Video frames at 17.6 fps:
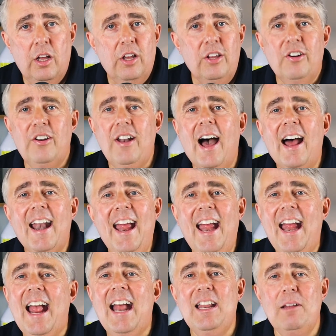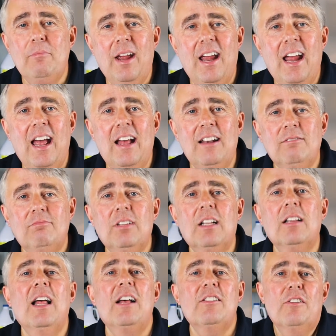You're not a handyman,
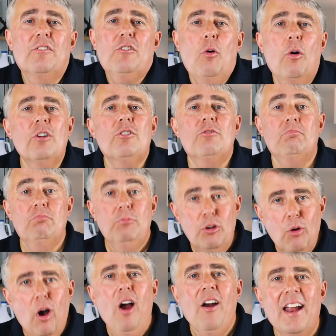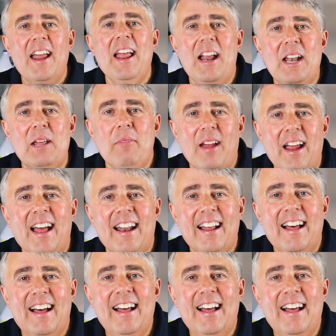unless, of course, you are a handyman.